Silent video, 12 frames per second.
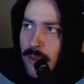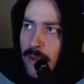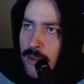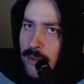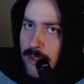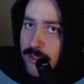
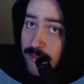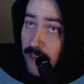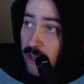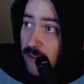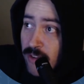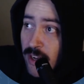Let's
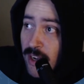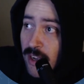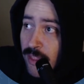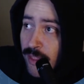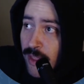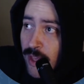verify
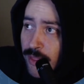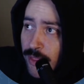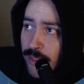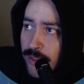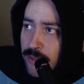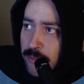that the
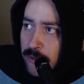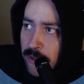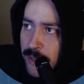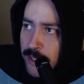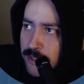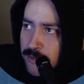deployment
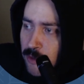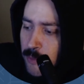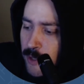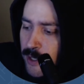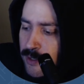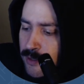has 4
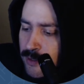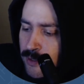pods.